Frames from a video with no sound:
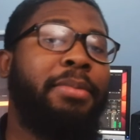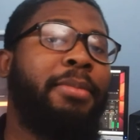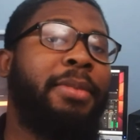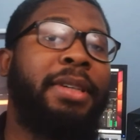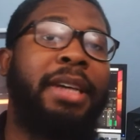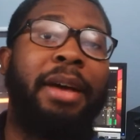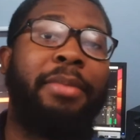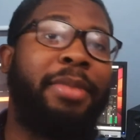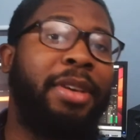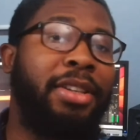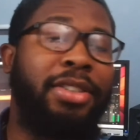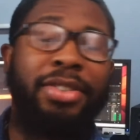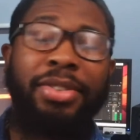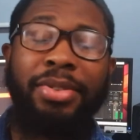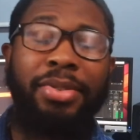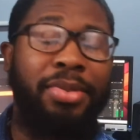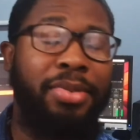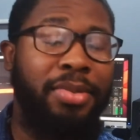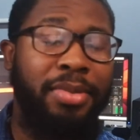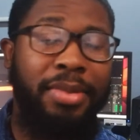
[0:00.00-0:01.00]
coming
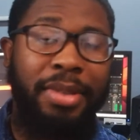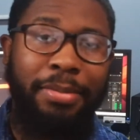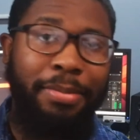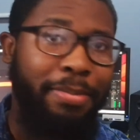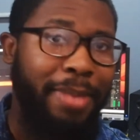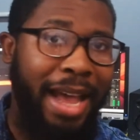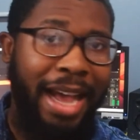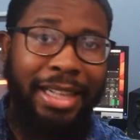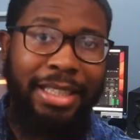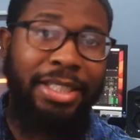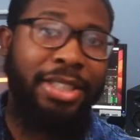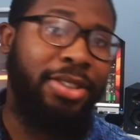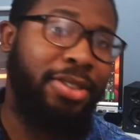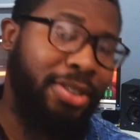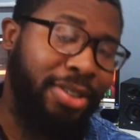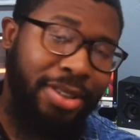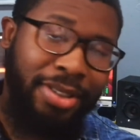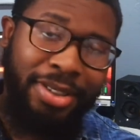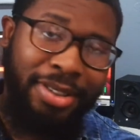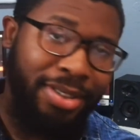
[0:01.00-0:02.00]
soon back to
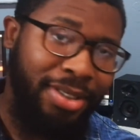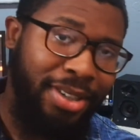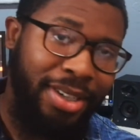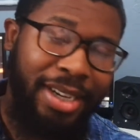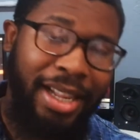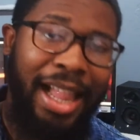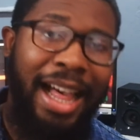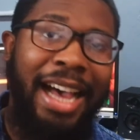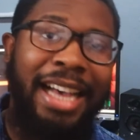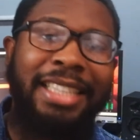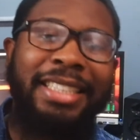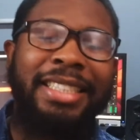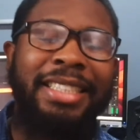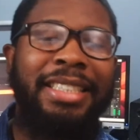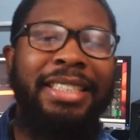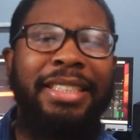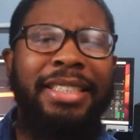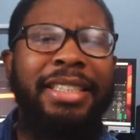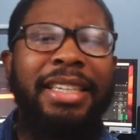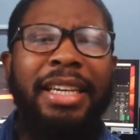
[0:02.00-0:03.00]
your
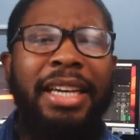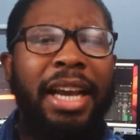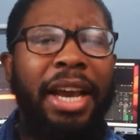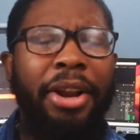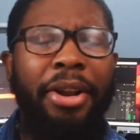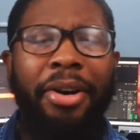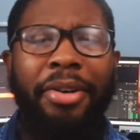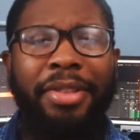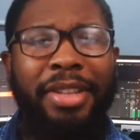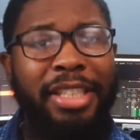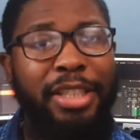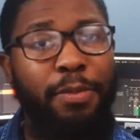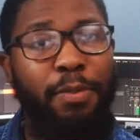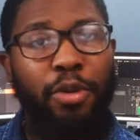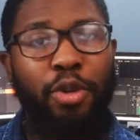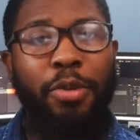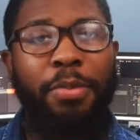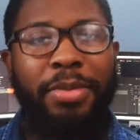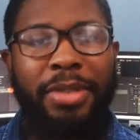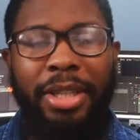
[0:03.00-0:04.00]
glasses, and all these
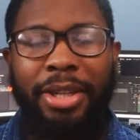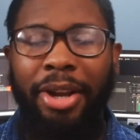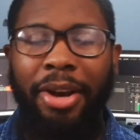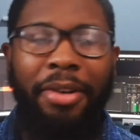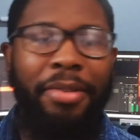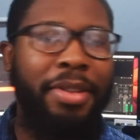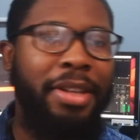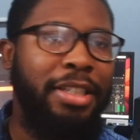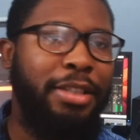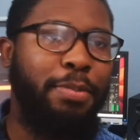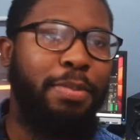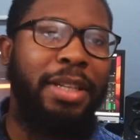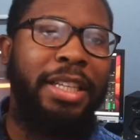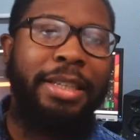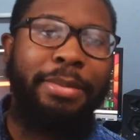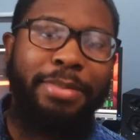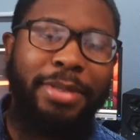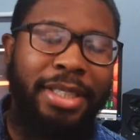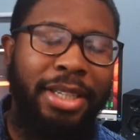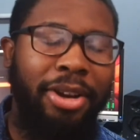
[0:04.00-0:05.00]
bloops and all these
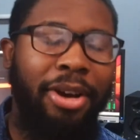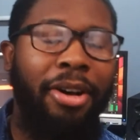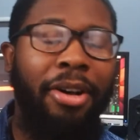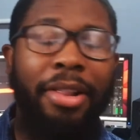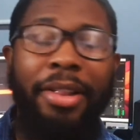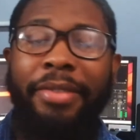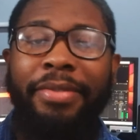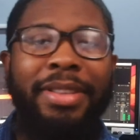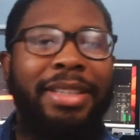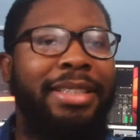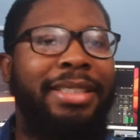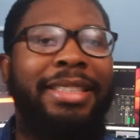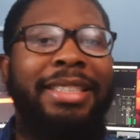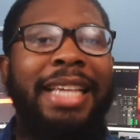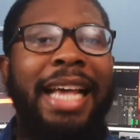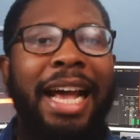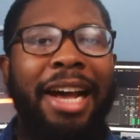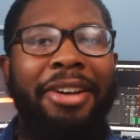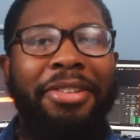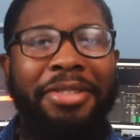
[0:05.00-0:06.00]
bleeps and all of these
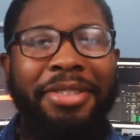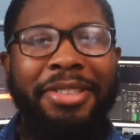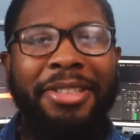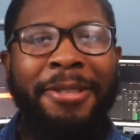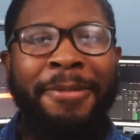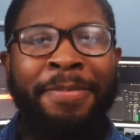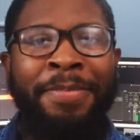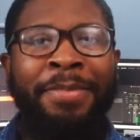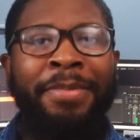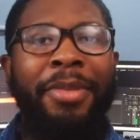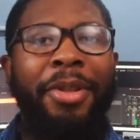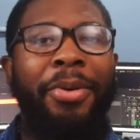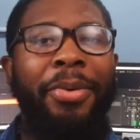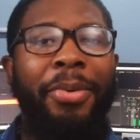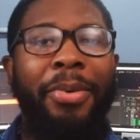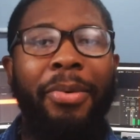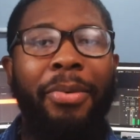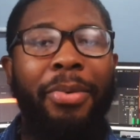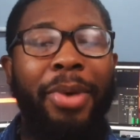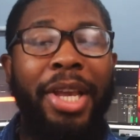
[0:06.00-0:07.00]
sounds,
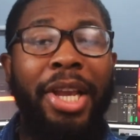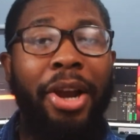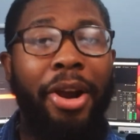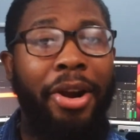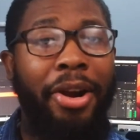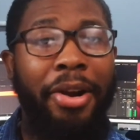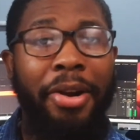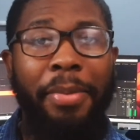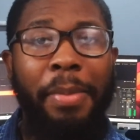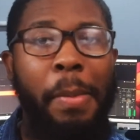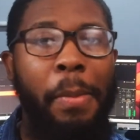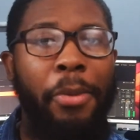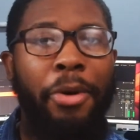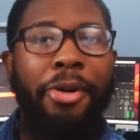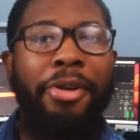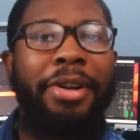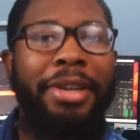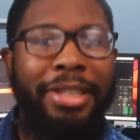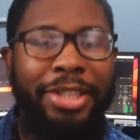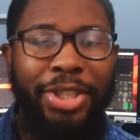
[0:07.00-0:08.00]
we are
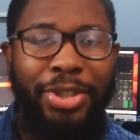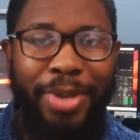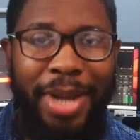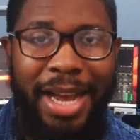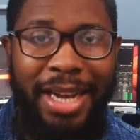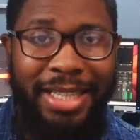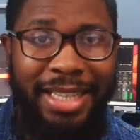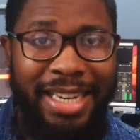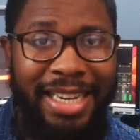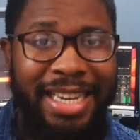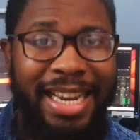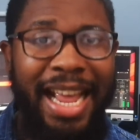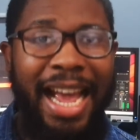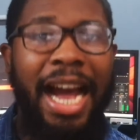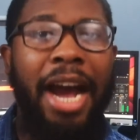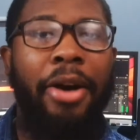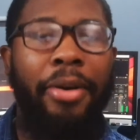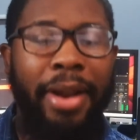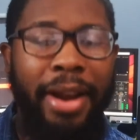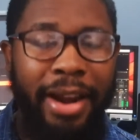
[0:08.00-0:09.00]
more distracted
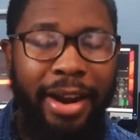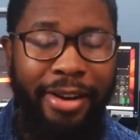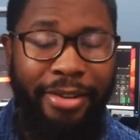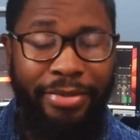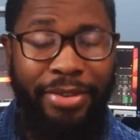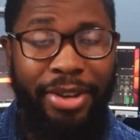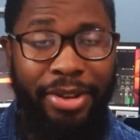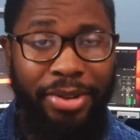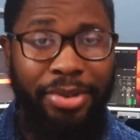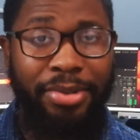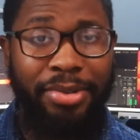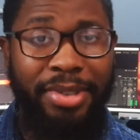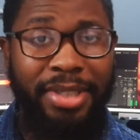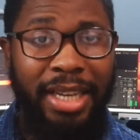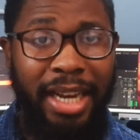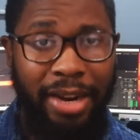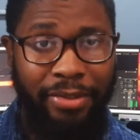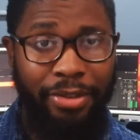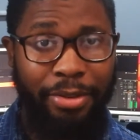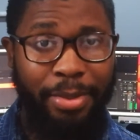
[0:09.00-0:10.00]
now in our vehicles
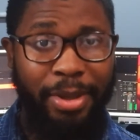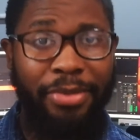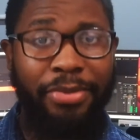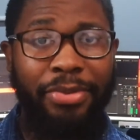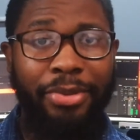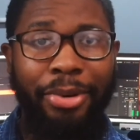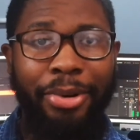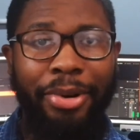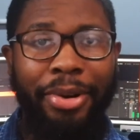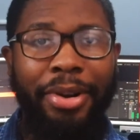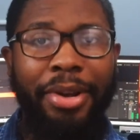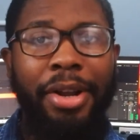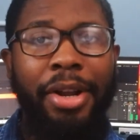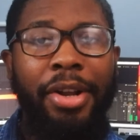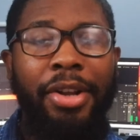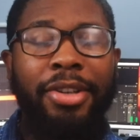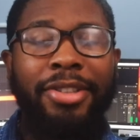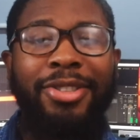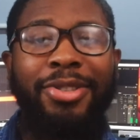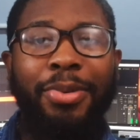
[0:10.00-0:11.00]
than ever before.
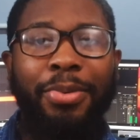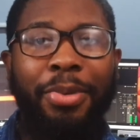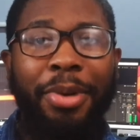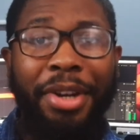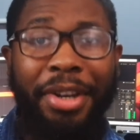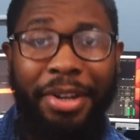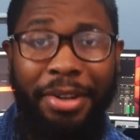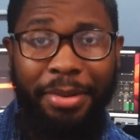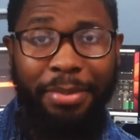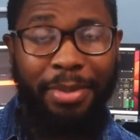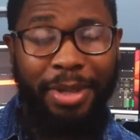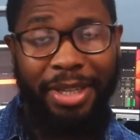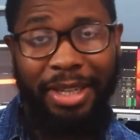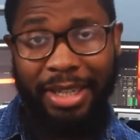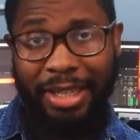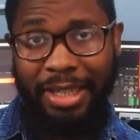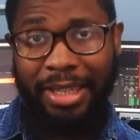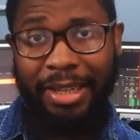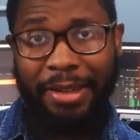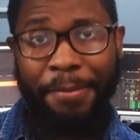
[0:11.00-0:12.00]
So wouldn't it be
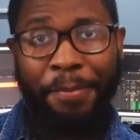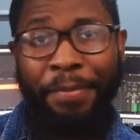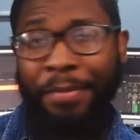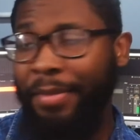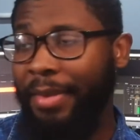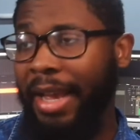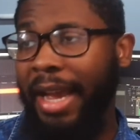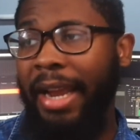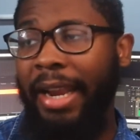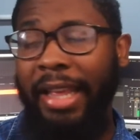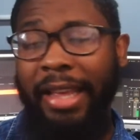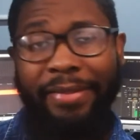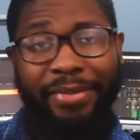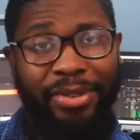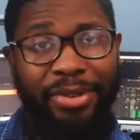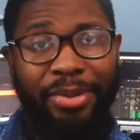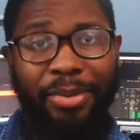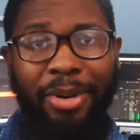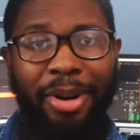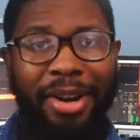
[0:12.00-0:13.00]
good that if
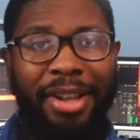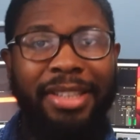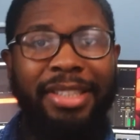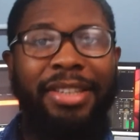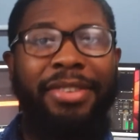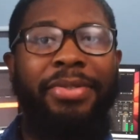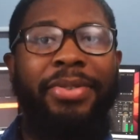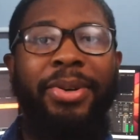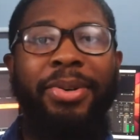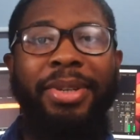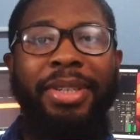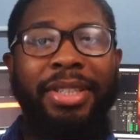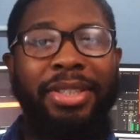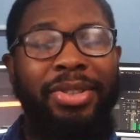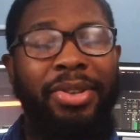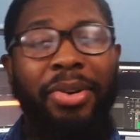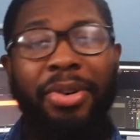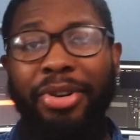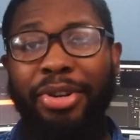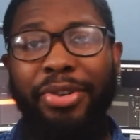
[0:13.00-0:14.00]
you wanted to focus
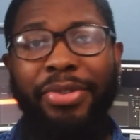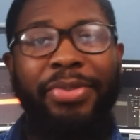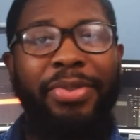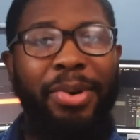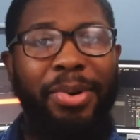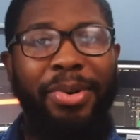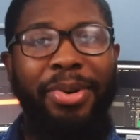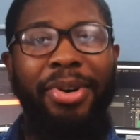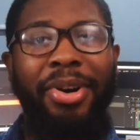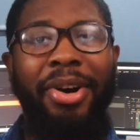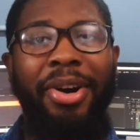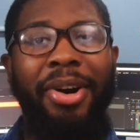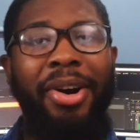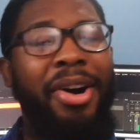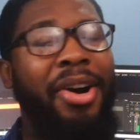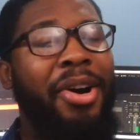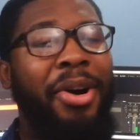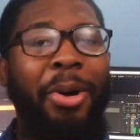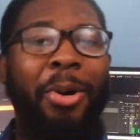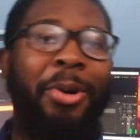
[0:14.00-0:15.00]
on your phone call
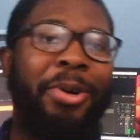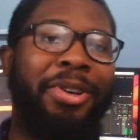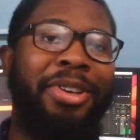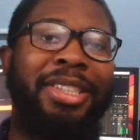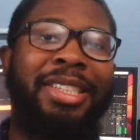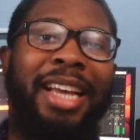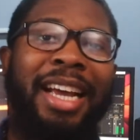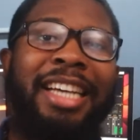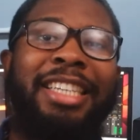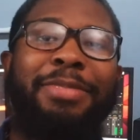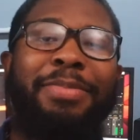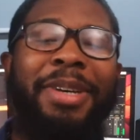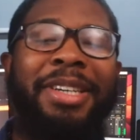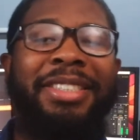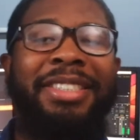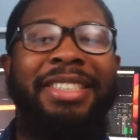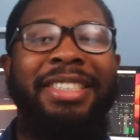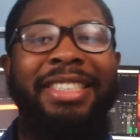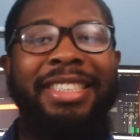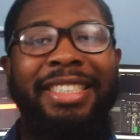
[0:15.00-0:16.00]
or your text
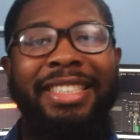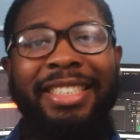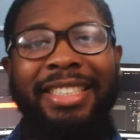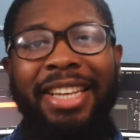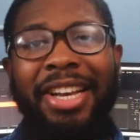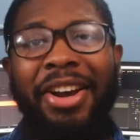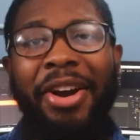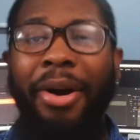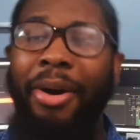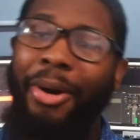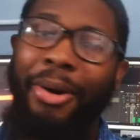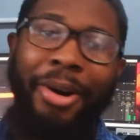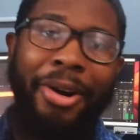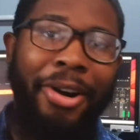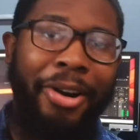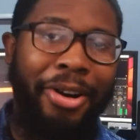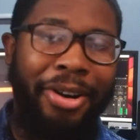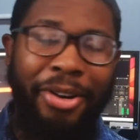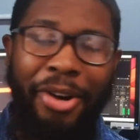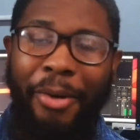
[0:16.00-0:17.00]
messages
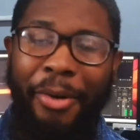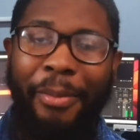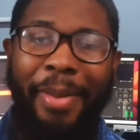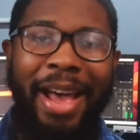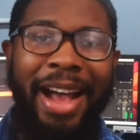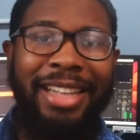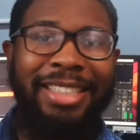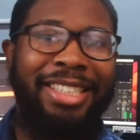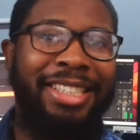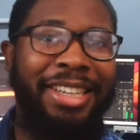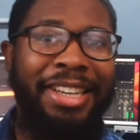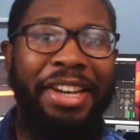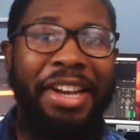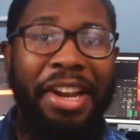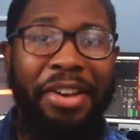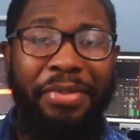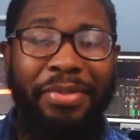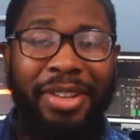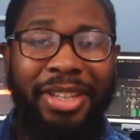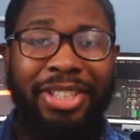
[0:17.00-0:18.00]
or go back to your
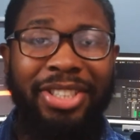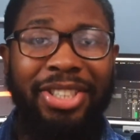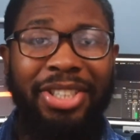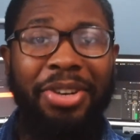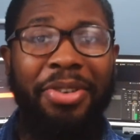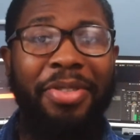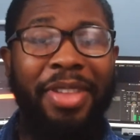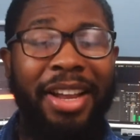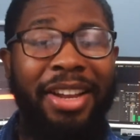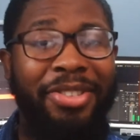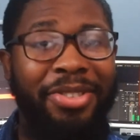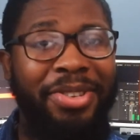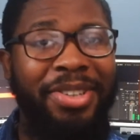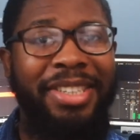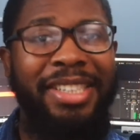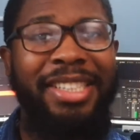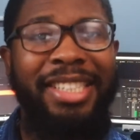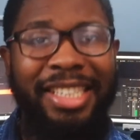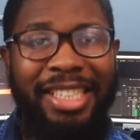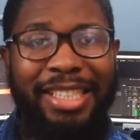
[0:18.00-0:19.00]
Netflix show, that you
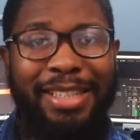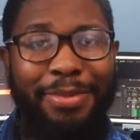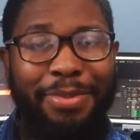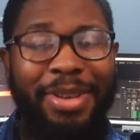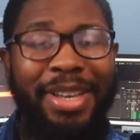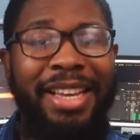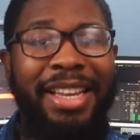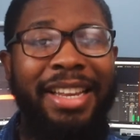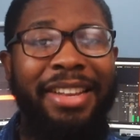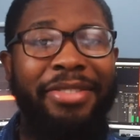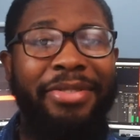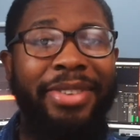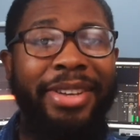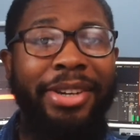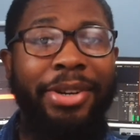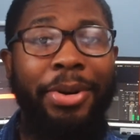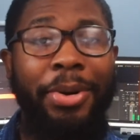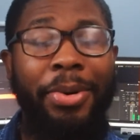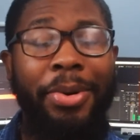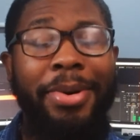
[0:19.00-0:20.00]
could just be in the
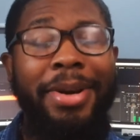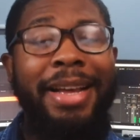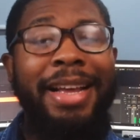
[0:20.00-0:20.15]
vehicle